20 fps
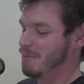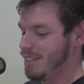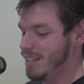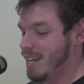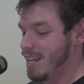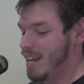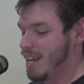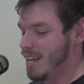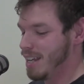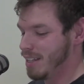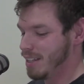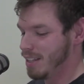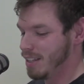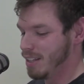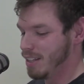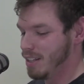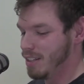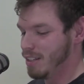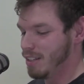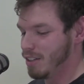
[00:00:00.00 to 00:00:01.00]
Yeah.
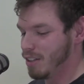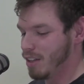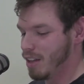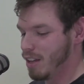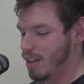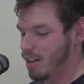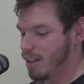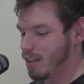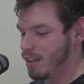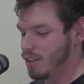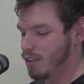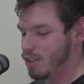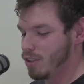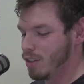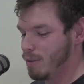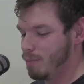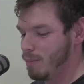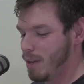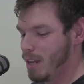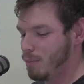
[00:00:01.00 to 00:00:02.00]

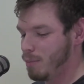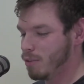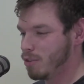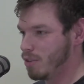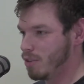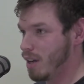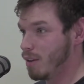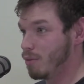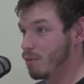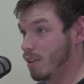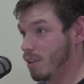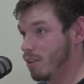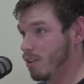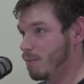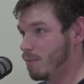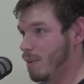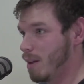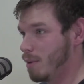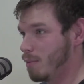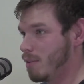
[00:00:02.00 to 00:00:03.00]
Some people do have really
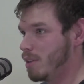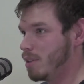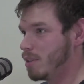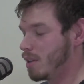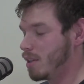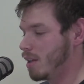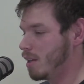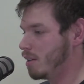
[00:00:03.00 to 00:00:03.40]
good memories